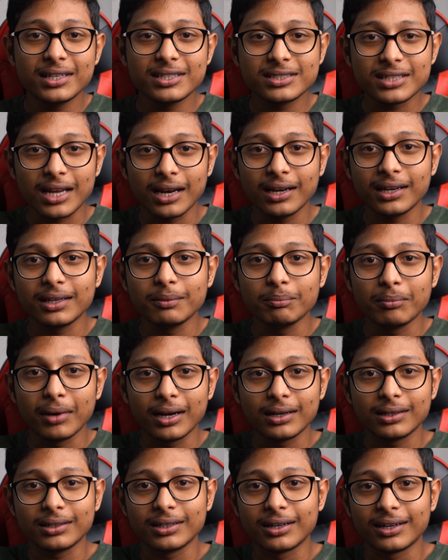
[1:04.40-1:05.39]
stunning,
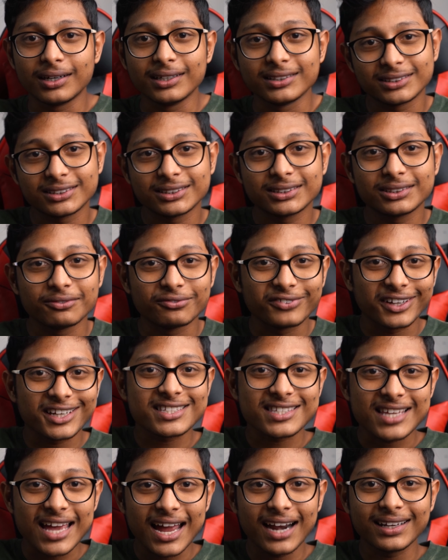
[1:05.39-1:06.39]
but it's very
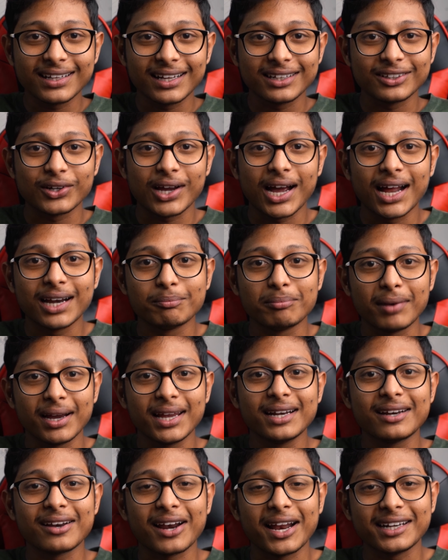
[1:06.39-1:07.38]
sad that you can't buy
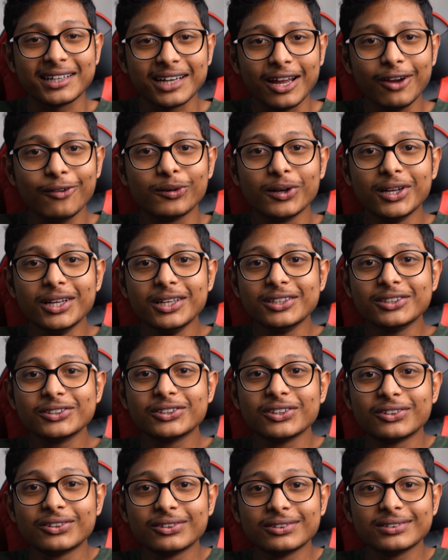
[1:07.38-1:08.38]
it right now.
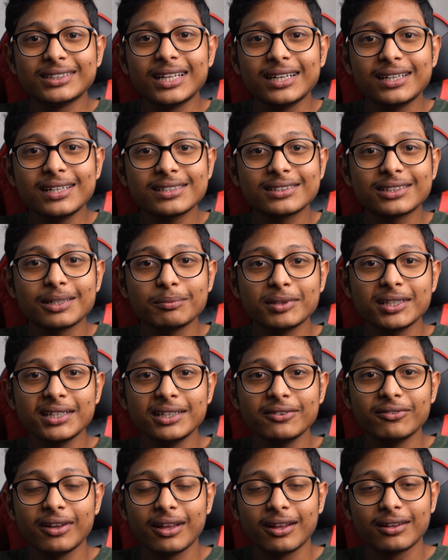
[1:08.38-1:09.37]
So that is
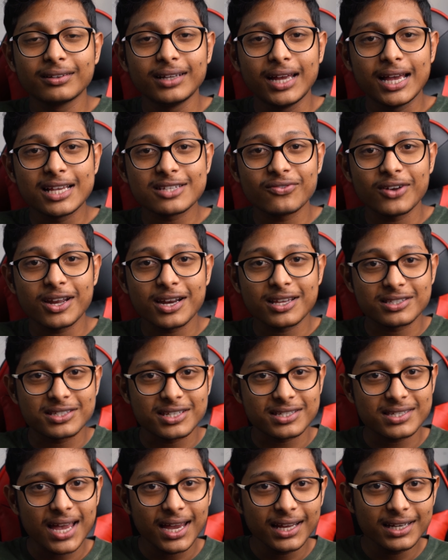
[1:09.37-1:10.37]
something as far as
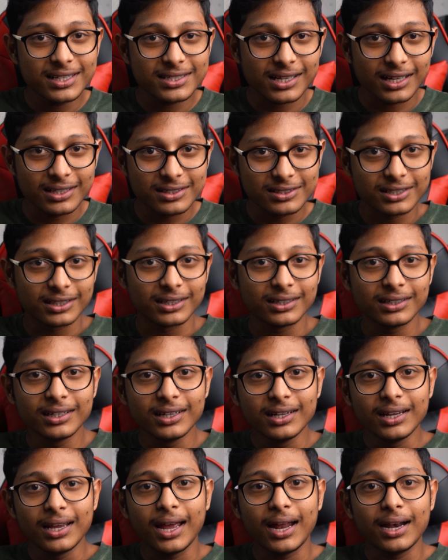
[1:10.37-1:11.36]
design is concerned.
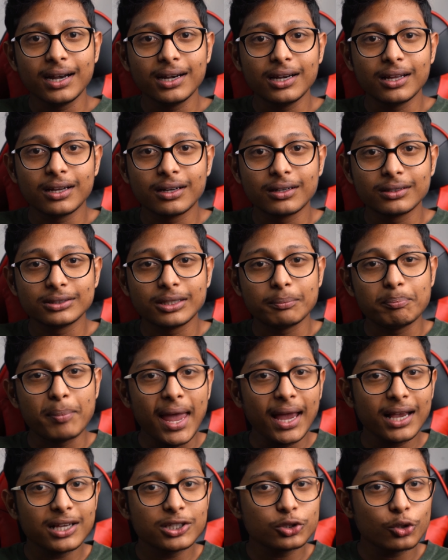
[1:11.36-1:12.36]
And the
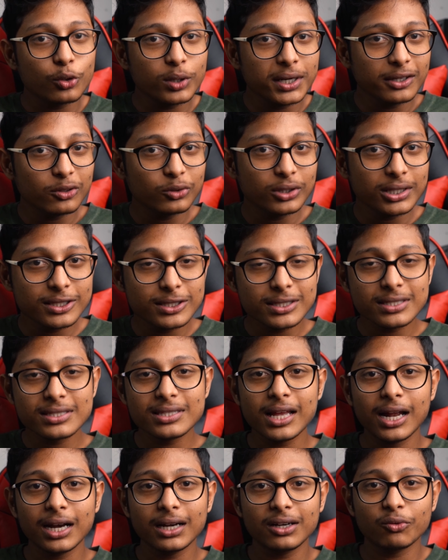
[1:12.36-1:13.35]
backstory to this is
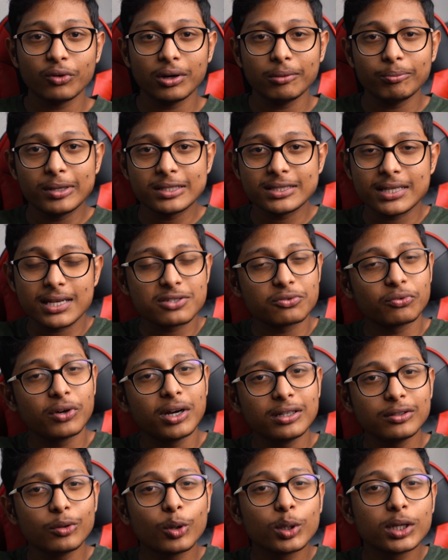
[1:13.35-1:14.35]
that OnePlus has
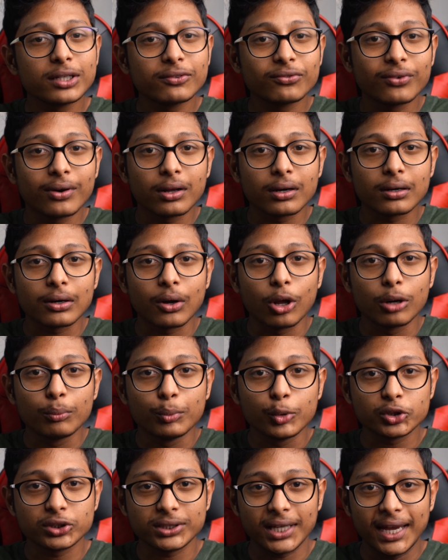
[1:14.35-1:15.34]
worked on it for
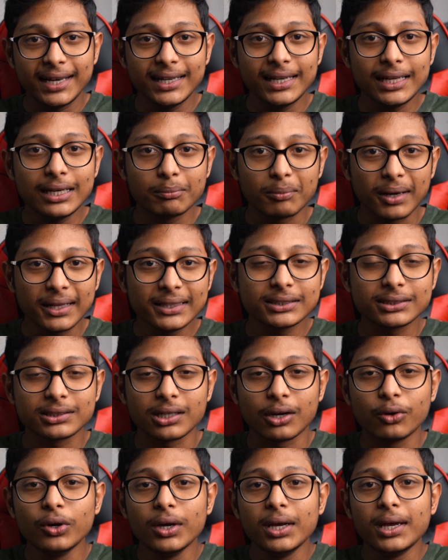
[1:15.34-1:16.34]
almost 18 months
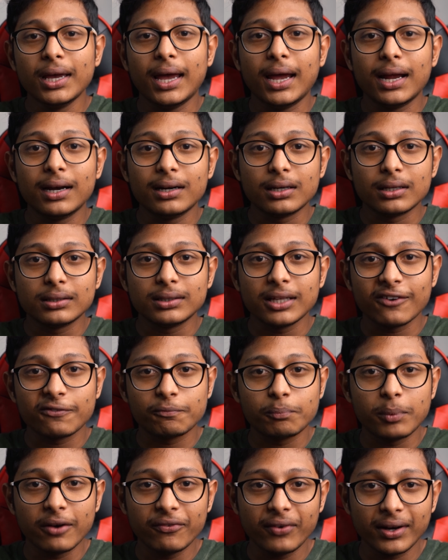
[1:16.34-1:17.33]
now, and they
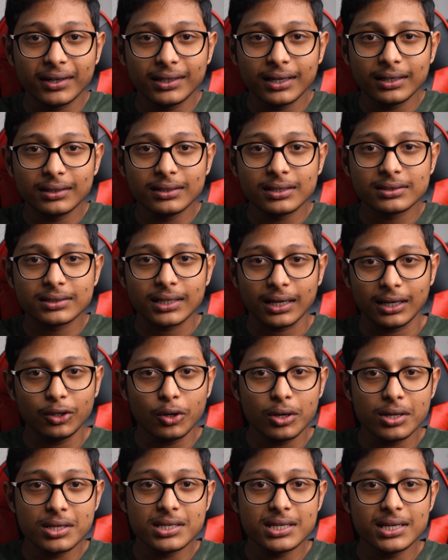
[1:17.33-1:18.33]
have perfected this
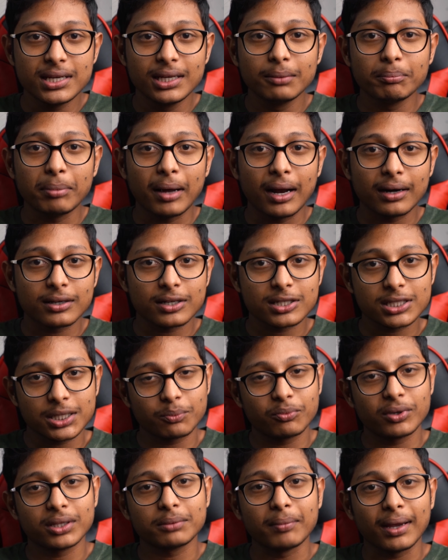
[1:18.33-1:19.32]
technology in
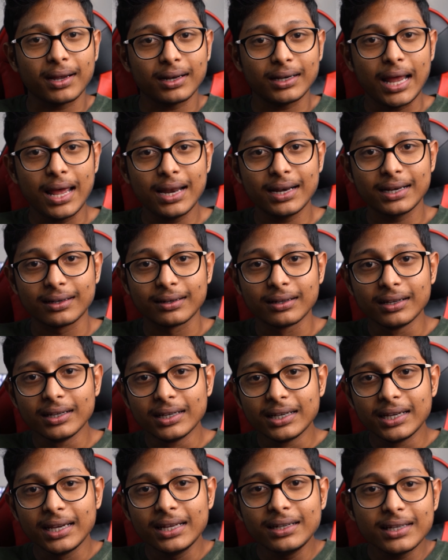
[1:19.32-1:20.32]
partnership with McLaren.
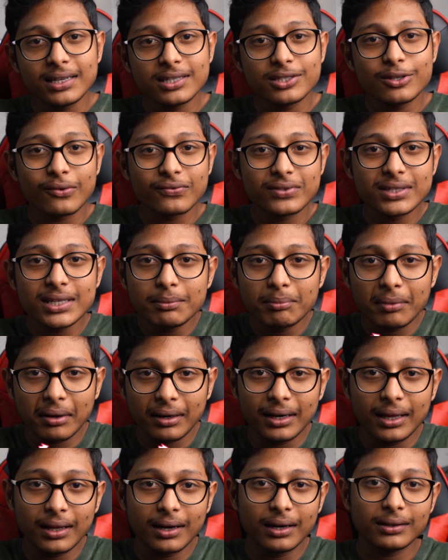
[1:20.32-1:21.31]
In case you have seen
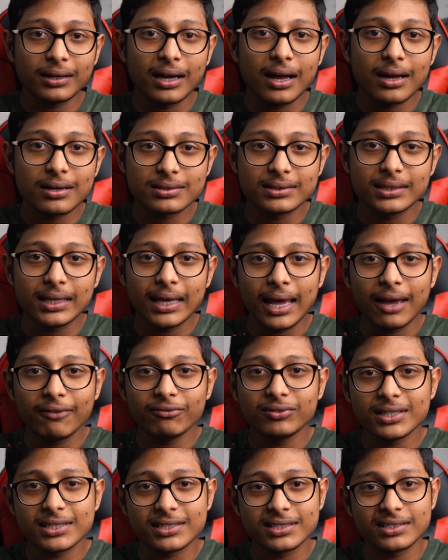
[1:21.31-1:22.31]
McLaren cars, they
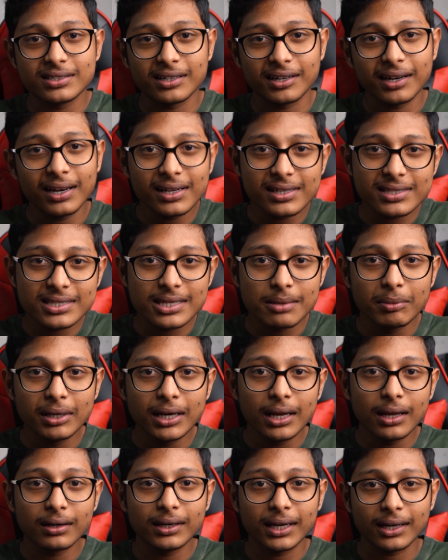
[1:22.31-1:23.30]
have this really
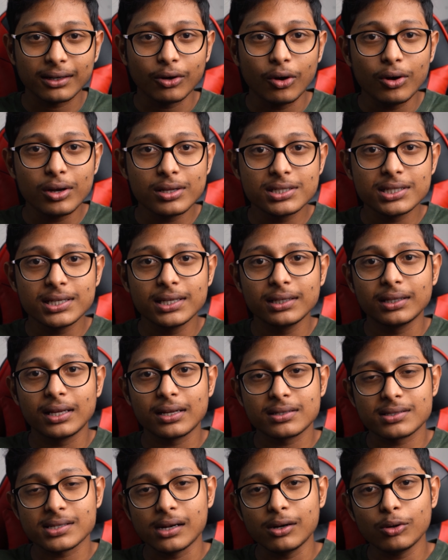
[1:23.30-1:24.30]
similar technology in their
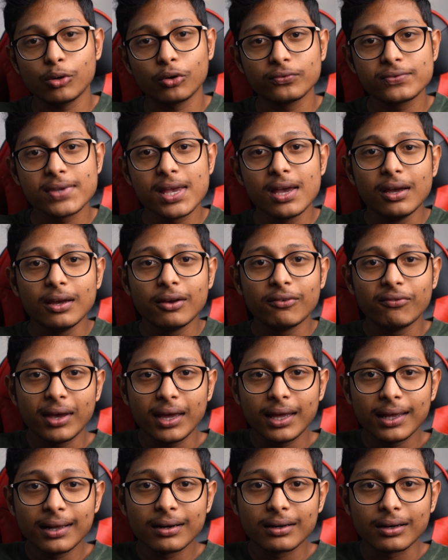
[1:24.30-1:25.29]
sunroofs
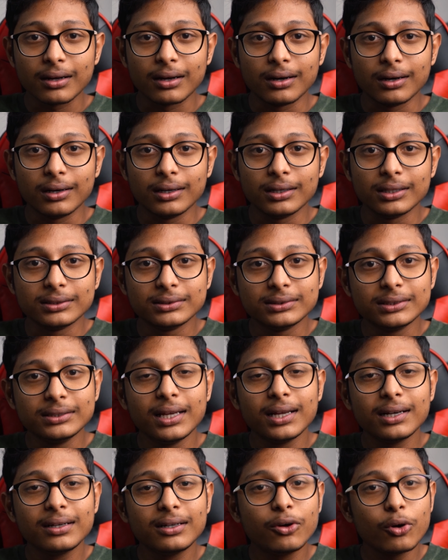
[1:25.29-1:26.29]
where
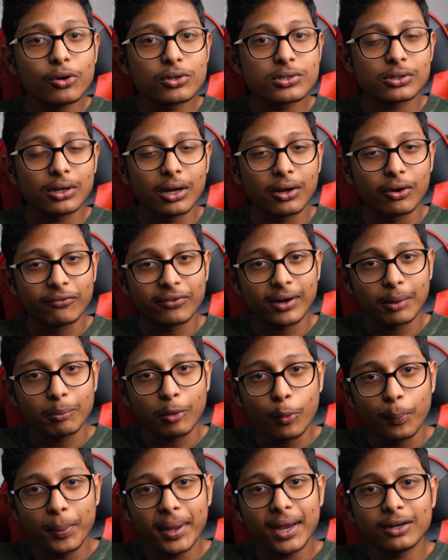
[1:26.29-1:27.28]
it goes from
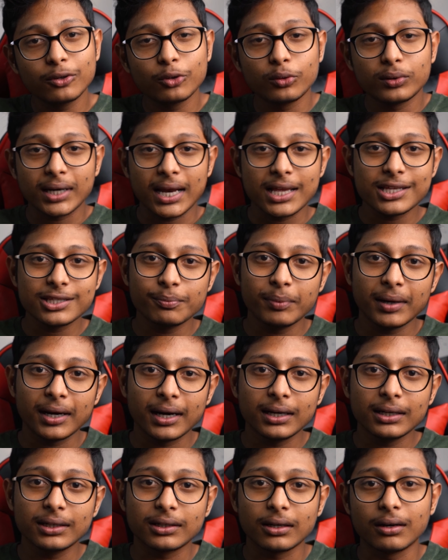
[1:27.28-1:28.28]
opaque to
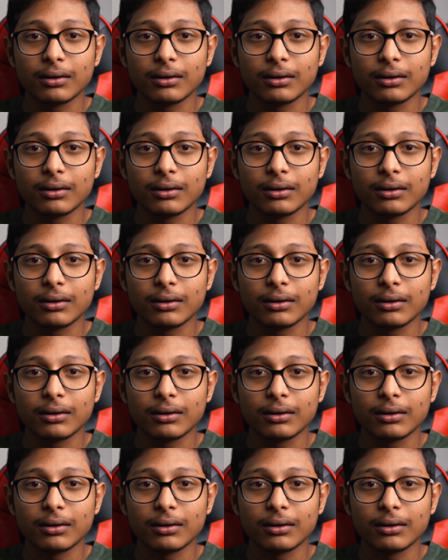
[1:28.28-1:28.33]
transparent